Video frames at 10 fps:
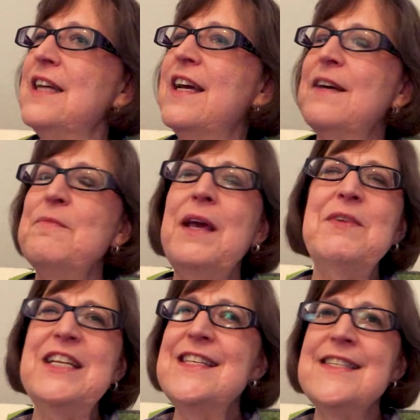uh, maybe
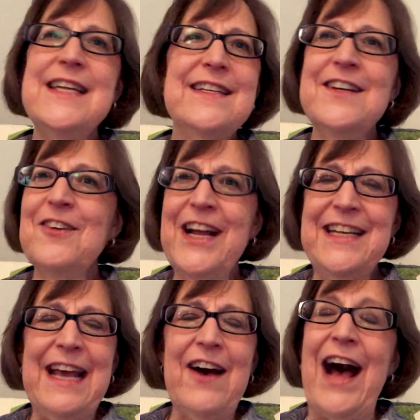you just end it right
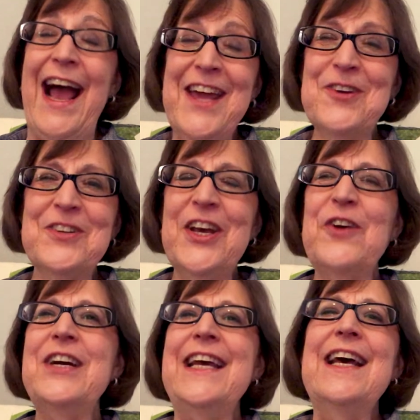now. I don't know.